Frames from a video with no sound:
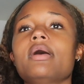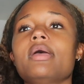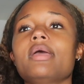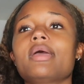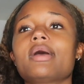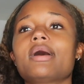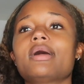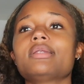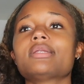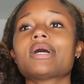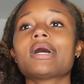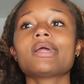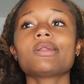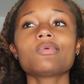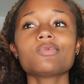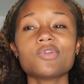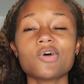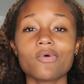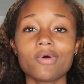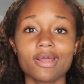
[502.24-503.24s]
And I
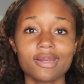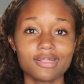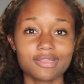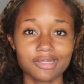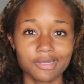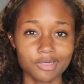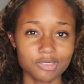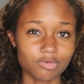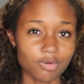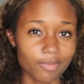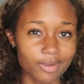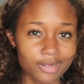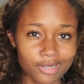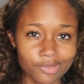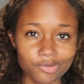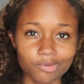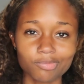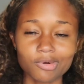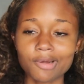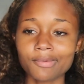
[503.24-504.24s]
don't know anything else about my
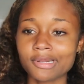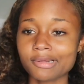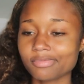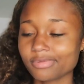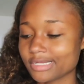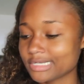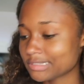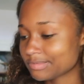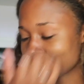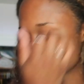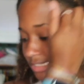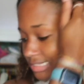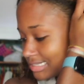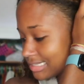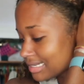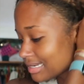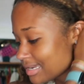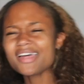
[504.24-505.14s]
other prominent placements.